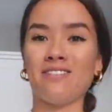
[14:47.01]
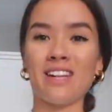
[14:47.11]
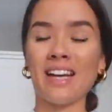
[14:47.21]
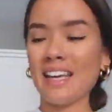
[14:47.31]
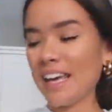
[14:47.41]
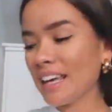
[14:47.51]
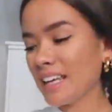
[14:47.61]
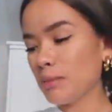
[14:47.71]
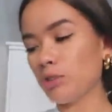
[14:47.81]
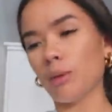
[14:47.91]
and I can't
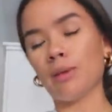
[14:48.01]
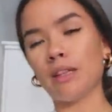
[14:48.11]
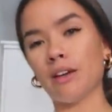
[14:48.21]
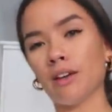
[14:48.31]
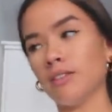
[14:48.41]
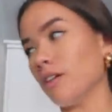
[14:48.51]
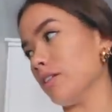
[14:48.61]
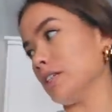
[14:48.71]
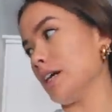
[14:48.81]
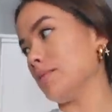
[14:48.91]
keep shopping there all
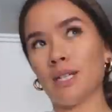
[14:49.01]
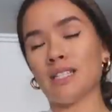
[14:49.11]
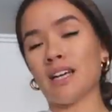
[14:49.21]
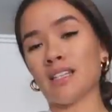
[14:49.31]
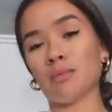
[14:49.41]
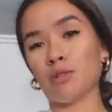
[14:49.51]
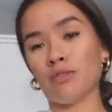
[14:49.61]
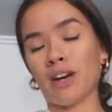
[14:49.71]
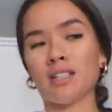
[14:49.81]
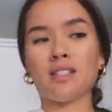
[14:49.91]
the time because it adds up so
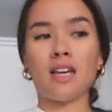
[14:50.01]
fast.